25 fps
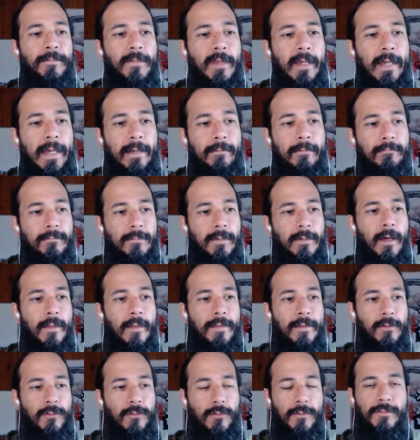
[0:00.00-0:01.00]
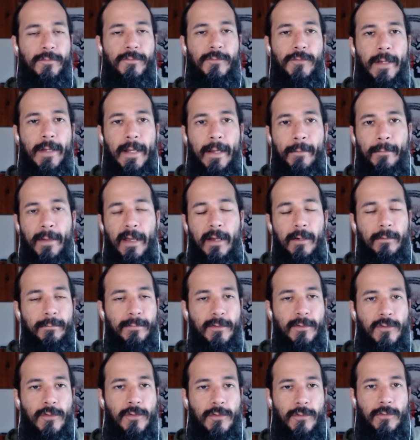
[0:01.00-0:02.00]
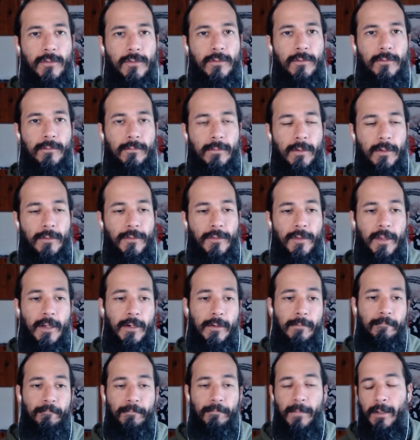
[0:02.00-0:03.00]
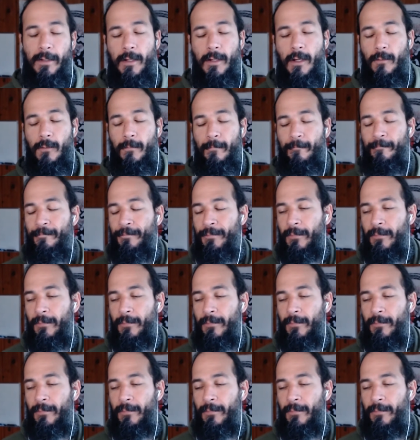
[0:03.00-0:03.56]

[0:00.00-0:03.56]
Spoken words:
again, nothing to fret about, but just to consider and know.